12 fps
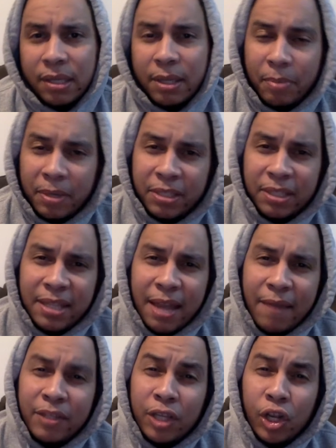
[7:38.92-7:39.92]
Their pitching
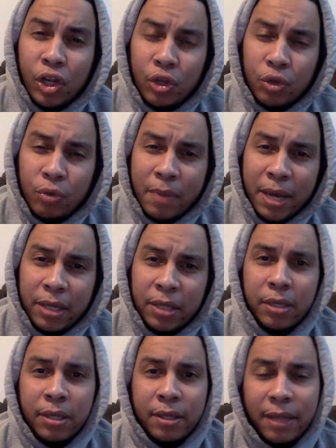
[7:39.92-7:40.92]
staff is a little better.
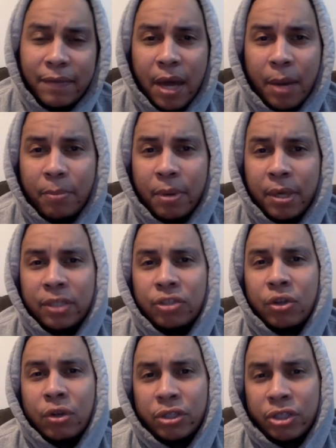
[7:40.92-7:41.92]
They've got a budding
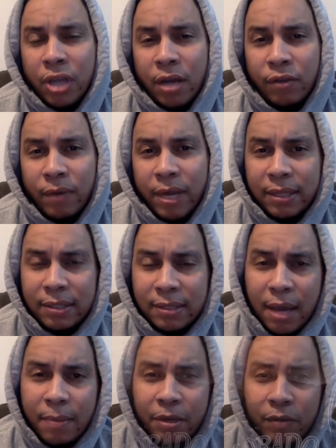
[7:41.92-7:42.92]
star in Jon Gray at the
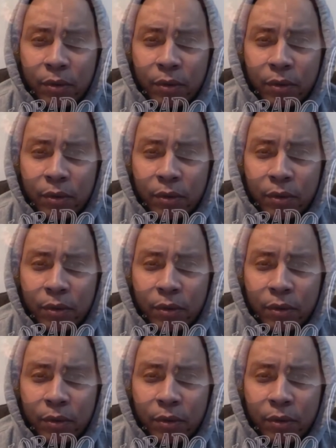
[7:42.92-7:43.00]
top of their